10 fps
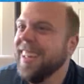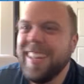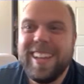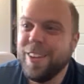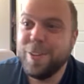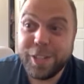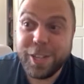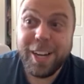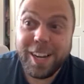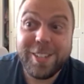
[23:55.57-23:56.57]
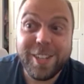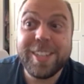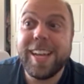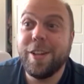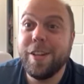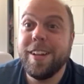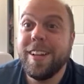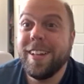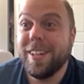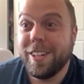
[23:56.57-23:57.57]
It was good. He took down
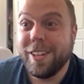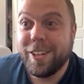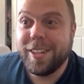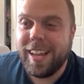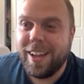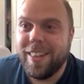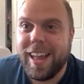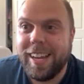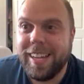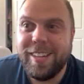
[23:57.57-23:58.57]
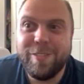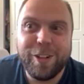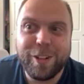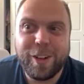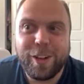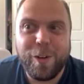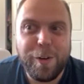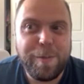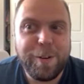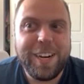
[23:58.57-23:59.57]
that evil
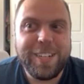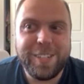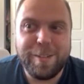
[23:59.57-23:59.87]
corporation